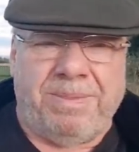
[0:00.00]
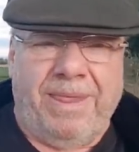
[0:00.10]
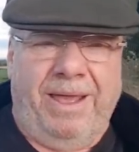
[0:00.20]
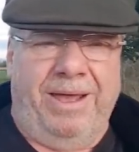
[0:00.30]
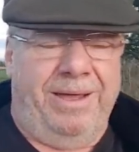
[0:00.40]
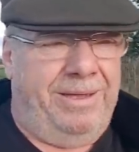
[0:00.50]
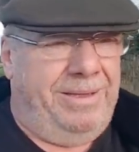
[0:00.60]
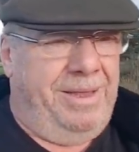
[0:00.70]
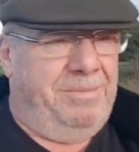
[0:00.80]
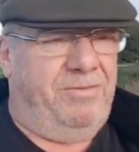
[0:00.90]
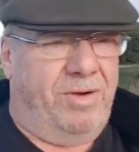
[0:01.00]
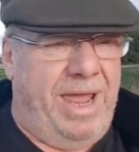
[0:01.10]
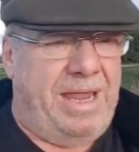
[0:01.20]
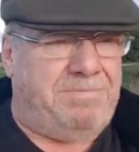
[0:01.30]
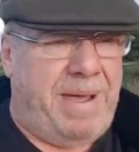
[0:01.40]
before I
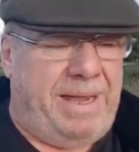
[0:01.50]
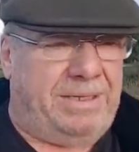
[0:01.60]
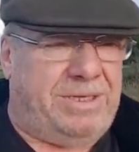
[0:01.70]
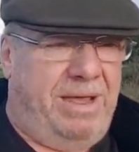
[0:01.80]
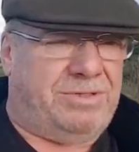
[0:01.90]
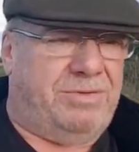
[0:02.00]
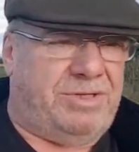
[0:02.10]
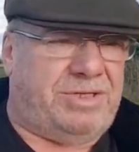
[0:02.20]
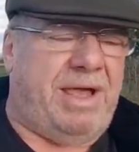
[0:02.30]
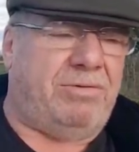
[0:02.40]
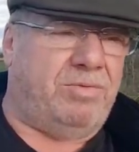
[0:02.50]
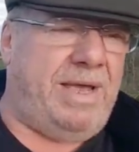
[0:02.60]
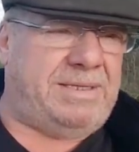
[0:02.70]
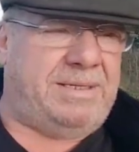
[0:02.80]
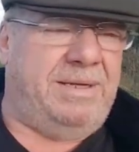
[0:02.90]
head back down to the
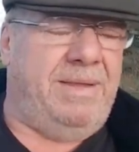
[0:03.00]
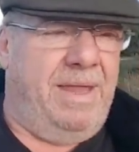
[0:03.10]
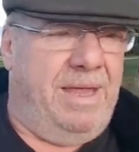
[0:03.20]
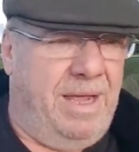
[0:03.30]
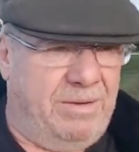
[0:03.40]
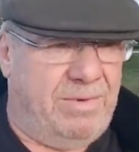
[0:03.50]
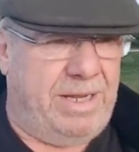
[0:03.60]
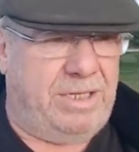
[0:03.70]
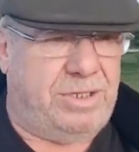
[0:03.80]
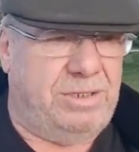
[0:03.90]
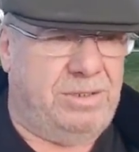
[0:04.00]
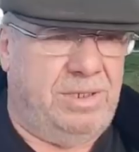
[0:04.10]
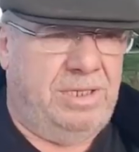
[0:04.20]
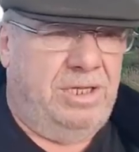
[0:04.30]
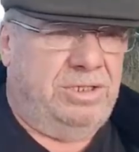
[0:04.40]
southwest, ready to
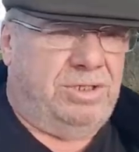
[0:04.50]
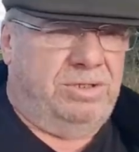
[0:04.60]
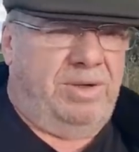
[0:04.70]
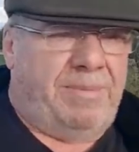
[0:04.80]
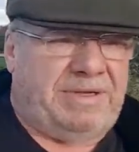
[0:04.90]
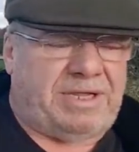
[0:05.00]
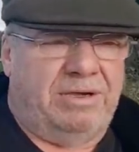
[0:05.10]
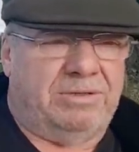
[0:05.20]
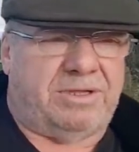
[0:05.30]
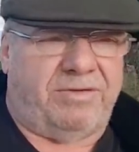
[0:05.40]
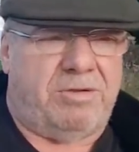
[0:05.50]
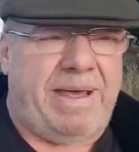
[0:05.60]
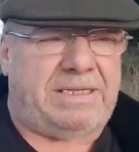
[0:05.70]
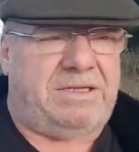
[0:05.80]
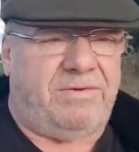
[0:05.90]
do episodes of
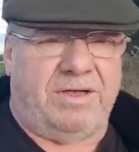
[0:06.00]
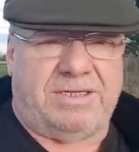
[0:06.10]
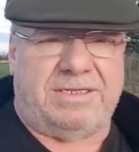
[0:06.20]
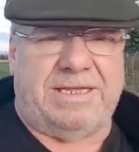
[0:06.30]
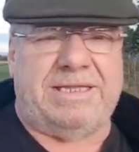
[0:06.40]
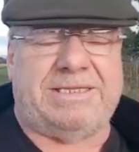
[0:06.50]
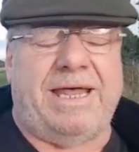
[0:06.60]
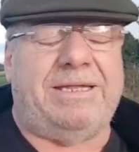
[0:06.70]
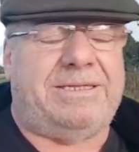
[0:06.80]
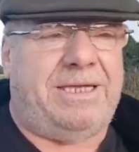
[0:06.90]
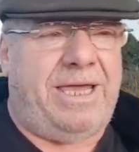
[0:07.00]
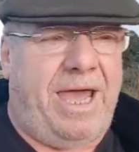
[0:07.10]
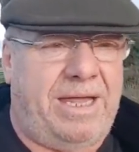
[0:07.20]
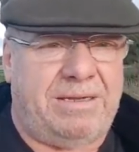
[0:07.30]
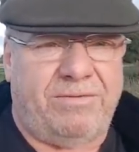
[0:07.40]
Humanity vs. Insanity
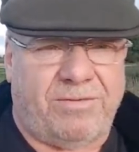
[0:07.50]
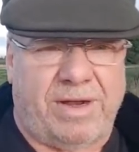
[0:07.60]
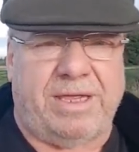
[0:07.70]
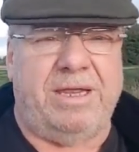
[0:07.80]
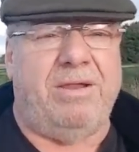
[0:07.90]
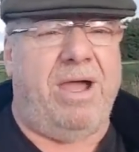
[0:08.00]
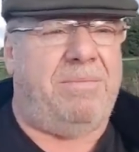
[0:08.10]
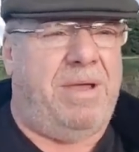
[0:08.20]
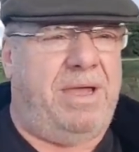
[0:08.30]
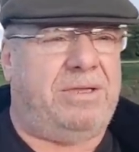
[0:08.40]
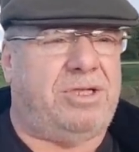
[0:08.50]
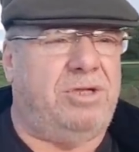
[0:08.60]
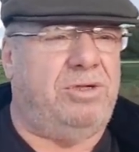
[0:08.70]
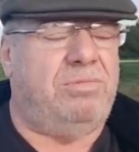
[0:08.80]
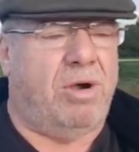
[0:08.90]
and Fracking Nightmare
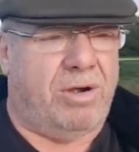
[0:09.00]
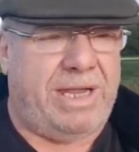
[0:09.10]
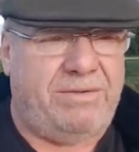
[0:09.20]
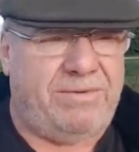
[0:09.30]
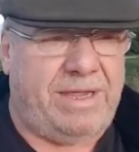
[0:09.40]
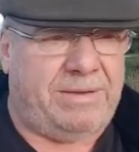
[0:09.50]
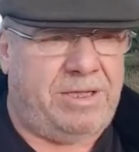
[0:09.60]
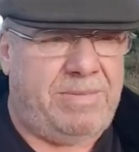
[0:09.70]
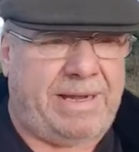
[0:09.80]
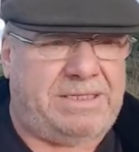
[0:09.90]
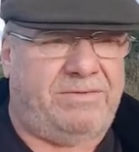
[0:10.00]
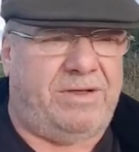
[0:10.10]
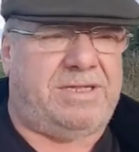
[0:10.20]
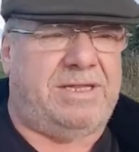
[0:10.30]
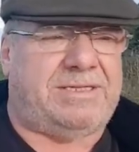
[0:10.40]
tomorrow evening. Humanity
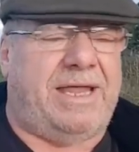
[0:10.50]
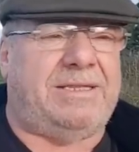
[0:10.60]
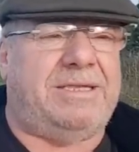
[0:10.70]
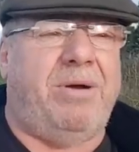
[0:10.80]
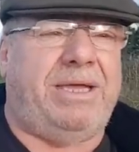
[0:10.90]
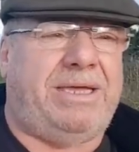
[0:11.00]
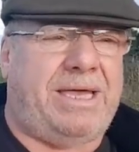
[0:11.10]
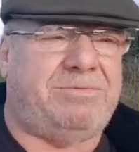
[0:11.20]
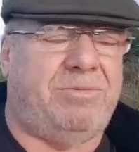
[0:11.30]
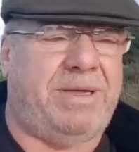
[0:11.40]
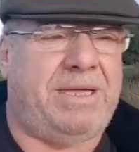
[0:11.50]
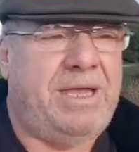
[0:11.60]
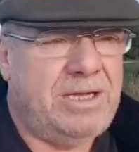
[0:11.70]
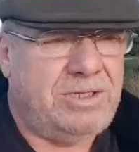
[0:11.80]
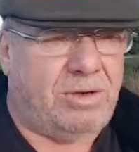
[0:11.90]
vs. Insanity, my guest will be
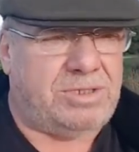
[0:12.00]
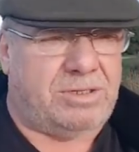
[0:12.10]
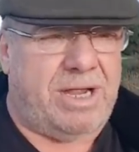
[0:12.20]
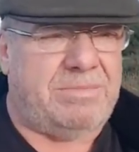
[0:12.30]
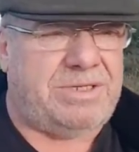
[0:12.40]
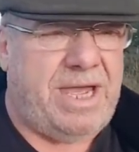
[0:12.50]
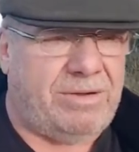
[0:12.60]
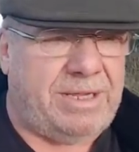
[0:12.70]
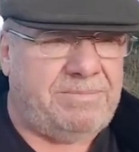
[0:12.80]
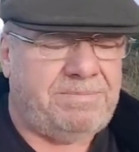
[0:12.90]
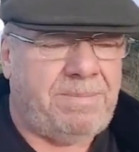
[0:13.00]
Dr. Graham Downing.